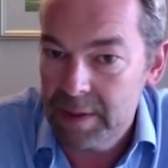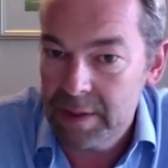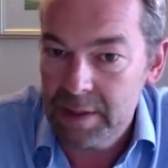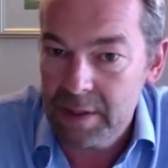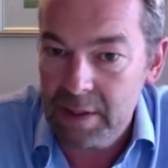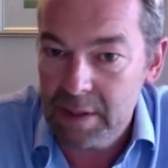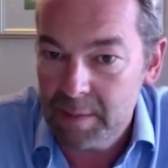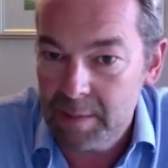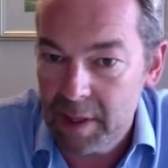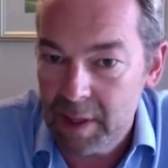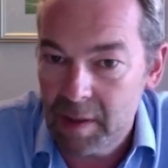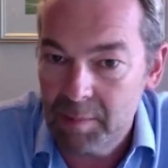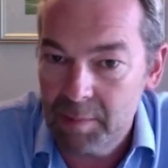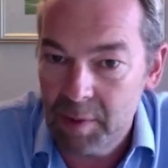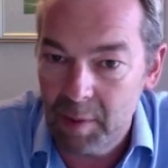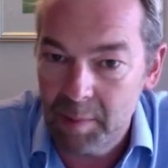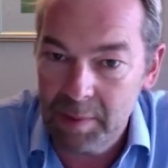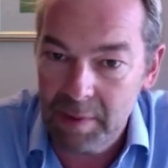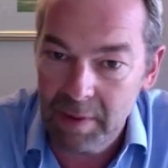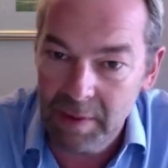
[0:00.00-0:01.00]
things become
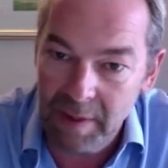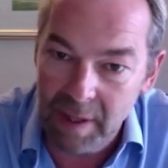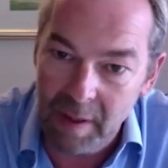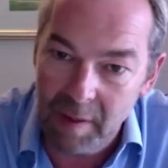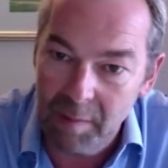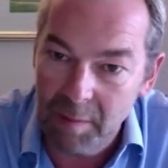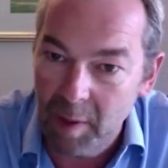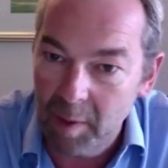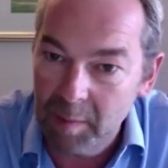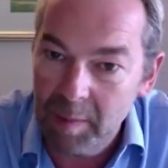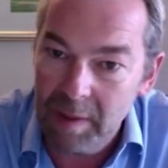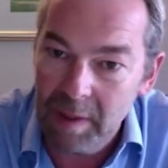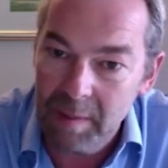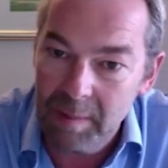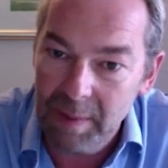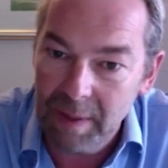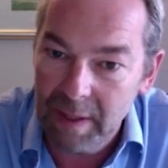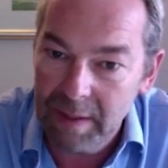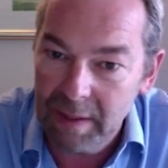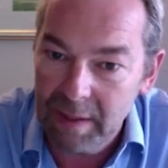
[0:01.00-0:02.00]
popular and then unpopular, but
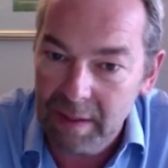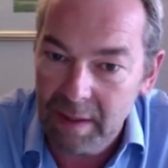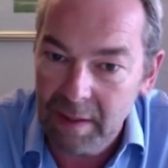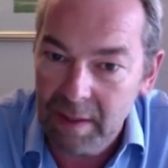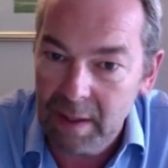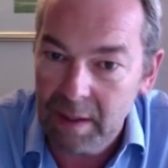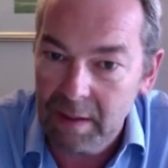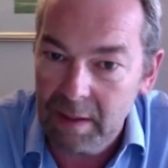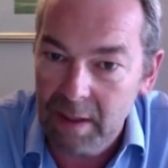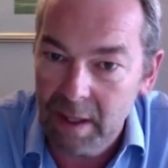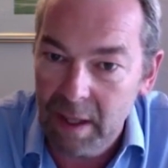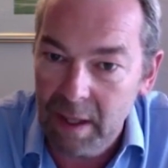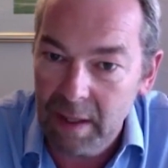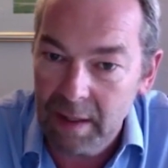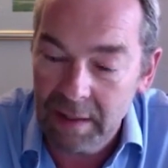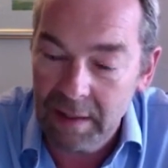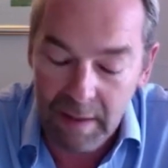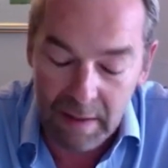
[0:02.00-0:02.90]
I think that the underlying